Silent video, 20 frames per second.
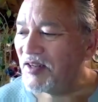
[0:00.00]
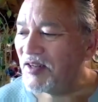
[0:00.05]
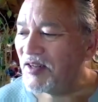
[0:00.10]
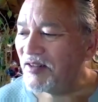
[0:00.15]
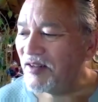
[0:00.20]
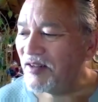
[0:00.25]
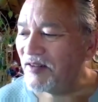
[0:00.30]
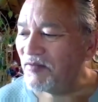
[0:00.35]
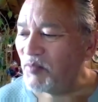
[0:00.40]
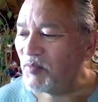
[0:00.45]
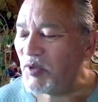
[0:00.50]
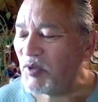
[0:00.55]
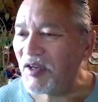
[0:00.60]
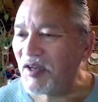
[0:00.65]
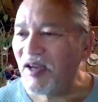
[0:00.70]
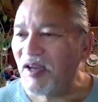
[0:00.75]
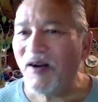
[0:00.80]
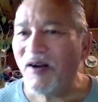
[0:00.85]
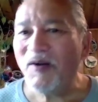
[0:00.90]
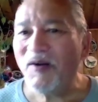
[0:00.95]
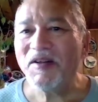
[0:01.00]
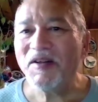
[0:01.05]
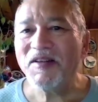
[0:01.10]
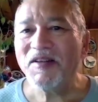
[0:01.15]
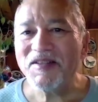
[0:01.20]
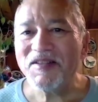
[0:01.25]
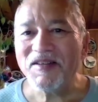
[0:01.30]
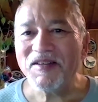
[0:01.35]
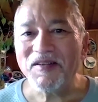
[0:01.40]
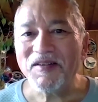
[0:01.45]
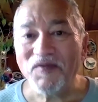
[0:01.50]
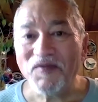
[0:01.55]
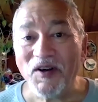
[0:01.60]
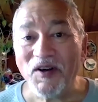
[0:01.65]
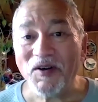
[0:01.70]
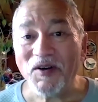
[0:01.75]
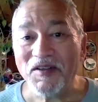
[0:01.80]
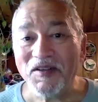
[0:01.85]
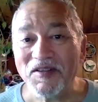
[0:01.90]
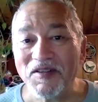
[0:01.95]
of Gal, and it's a, a
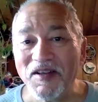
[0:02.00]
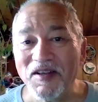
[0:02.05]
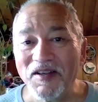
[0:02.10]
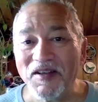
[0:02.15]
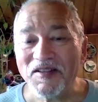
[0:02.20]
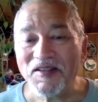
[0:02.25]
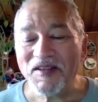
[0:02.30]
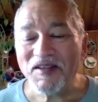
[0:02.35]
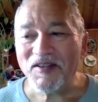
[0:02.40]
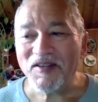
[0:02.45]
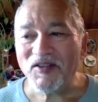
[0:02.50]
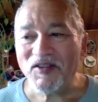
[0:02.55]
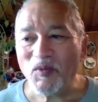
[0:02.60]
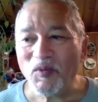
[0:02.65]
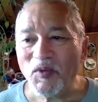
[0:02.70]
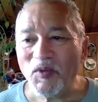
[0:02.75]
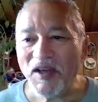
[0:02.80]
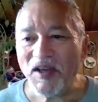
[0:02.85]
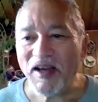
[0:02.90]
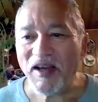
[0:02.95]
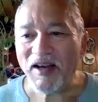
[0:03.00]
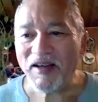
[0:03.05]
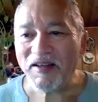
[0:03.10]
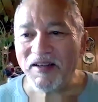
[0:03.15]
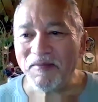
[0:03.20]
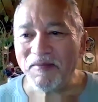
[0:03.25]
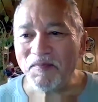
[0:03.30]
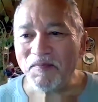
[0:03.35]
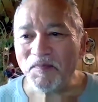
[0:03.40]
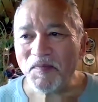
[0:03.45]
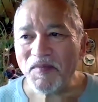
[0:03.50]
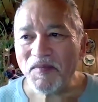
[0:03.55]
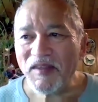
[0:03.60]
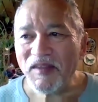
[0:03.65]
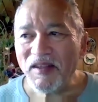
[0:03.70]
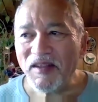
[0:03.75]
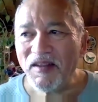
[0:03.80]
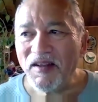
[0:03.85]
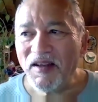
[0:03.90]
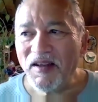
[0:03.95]
very exciting stage to be at.
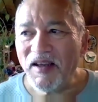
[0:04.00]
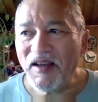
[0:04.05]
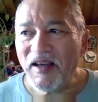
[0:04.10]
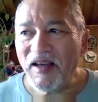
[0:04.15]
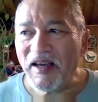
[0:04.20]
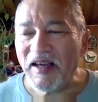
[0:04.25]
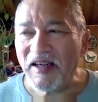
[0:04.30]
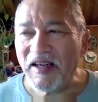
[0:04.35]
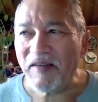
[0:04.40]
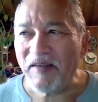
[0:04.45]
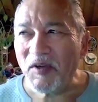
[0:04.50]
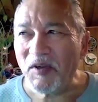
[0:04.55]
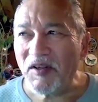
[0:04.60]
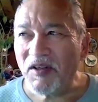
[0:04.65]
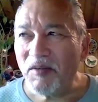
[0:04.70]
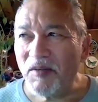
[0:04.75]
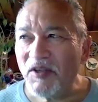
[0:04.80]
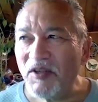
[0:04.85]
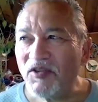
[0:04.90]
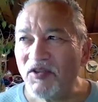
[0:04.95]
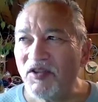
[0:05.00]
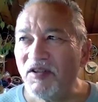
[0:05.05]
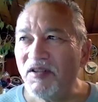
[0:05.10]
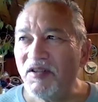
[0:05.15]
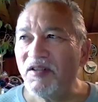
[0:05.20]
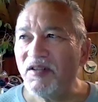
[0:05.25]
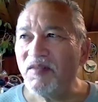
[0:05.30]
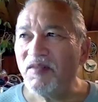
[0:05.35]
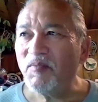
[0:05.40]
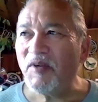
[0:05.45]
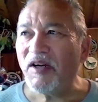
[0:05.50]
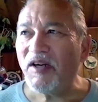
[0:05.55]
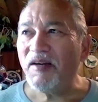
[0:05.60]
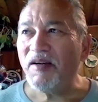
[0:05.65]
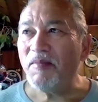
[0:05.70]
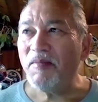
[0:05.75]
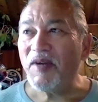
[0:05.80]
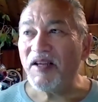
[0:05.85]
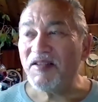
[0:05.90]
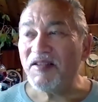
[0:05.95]
And I've been commissioned
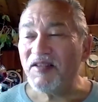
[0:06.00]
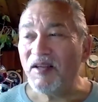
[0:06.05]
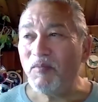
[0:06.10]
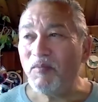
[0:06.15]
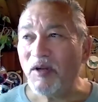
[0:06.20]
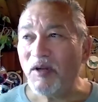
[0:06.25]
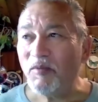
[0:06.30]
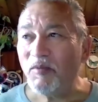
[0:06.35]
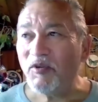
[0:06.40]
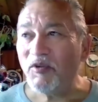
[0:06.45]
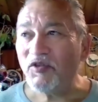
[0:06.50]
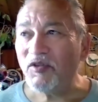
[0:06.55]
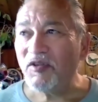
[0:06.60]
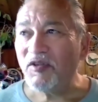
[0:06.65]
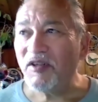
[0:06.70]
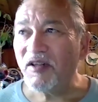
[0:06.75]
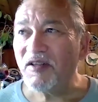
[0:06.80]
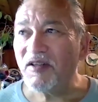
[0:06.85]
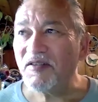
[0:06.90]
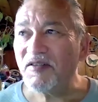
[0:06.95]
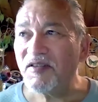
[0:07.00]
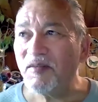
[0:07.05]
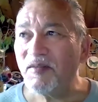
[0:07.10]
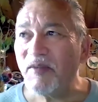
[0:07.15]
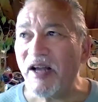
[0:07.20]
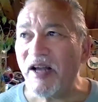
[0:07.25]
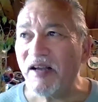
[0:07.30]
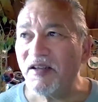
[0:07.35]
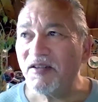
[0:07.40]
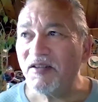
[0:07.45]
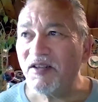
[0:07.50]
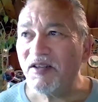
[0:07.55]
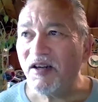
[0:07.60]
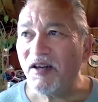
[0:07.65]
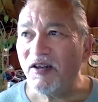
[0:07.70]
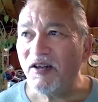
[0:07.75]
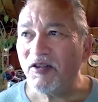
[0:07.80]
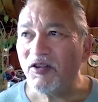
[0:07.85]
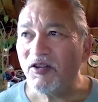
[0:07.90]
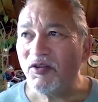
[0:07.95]
by my same publisher, Douglas and
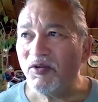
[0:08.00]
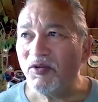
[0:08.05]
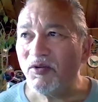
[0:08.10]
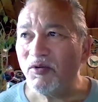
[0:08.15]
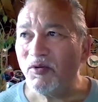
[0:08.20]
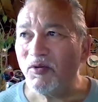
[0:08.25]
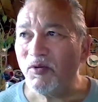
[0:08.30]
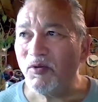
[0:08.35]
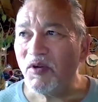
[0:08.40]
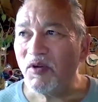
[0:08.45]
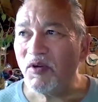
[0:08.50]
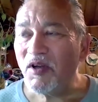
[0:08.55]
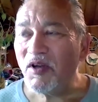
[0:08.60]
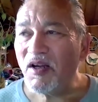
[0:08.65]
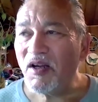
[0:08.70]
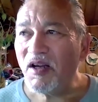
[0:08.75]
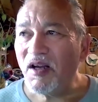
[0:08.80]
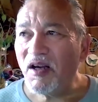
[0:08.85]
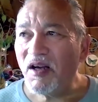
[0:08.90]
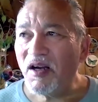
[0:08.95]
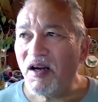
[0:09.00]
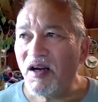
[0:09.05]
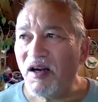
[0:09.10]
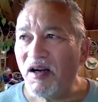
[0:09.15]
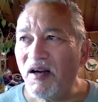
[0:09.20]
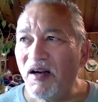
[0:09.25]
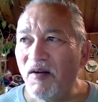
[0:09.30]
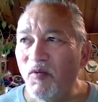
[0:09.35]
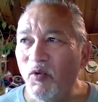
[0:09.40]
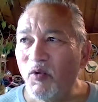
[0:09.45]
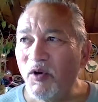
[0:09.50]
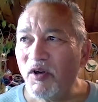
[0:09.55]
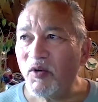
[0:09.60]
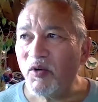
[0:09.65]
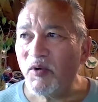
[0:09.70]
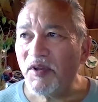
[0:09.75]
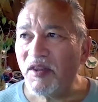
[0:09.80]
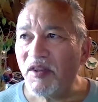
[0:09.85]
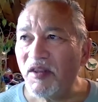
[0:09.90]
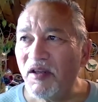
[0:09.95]
McIntyre, to uh,
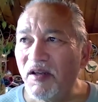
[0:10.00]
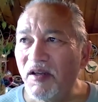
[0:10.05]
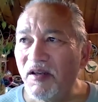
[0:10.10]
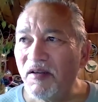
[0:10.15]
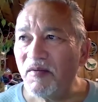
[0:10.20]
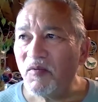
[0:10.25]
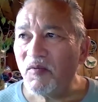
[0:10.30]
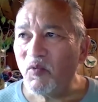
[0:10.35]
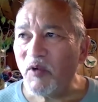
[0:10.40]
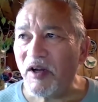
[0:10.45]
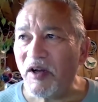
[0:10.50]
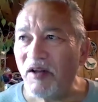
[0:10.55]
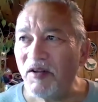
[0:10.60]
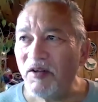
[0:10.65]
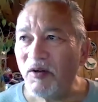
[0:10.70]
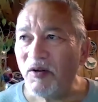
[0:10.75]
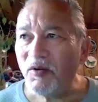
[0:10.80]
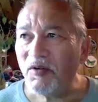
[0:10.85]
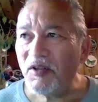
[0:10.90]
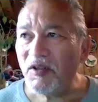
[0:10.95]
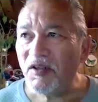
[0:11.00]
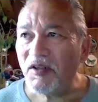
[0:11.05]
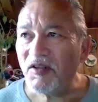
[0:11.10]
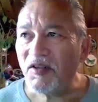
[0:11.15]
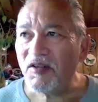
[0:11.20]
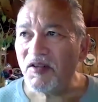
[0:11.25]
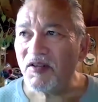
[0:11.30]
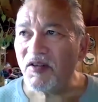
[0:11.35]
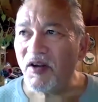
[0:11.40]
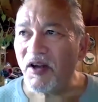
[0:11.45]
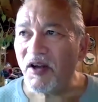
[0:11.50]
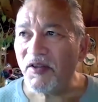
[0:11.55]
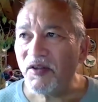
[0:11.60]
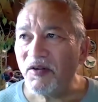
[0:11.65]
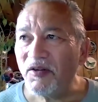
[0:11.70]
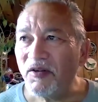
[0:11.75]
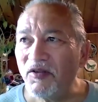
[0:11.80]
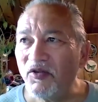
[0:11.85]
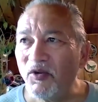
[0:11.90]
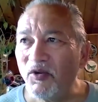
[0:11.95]
work with the well known Indigenous
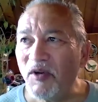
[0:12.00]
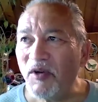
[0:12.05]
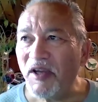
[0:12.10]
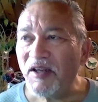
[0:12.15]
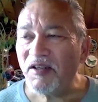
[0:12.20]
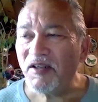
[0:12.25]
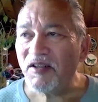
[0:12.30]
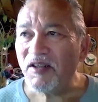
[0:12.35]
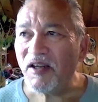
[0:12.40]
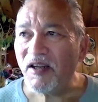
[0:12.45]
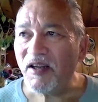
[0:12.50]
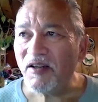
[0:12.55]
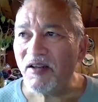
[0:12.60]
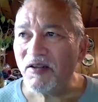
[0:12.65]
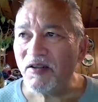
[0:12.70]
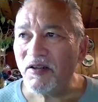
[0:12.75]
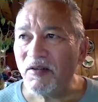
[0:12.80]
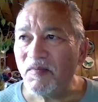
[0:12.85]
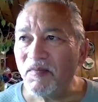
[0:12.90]
author, Drew Hayden Taylor,